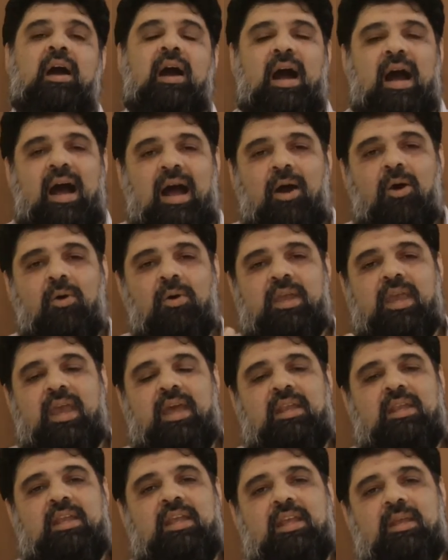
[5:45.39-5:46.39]
how
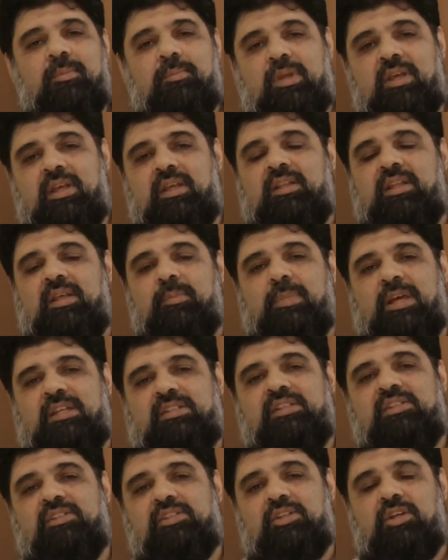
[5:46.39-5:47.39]
can he be the
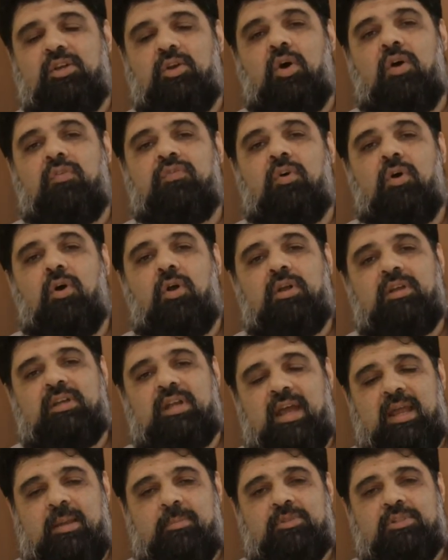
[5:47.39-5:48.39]
messenger of all
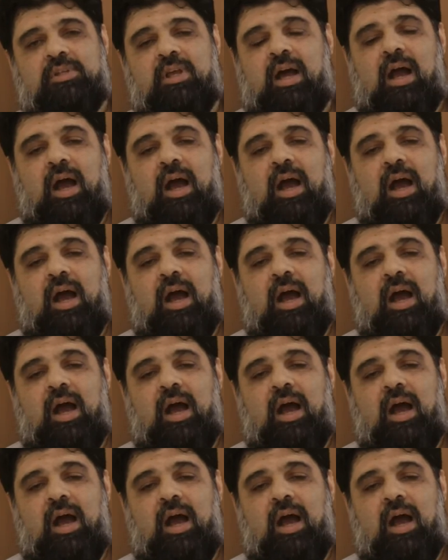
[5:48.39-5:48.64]
times?